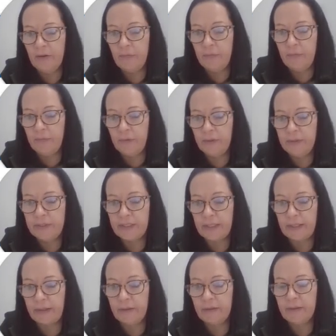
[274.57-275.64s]

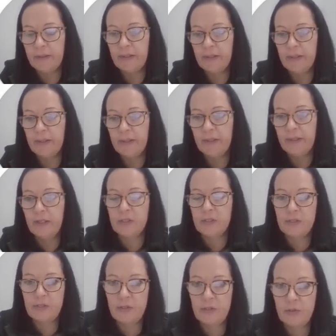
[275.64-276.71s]
filter
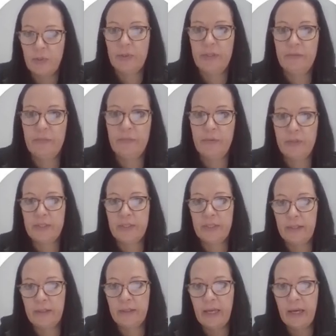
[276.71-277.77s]
just to build the
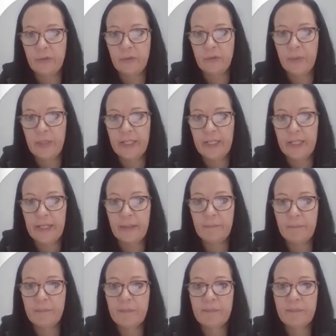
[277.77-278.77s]
filter out quickly.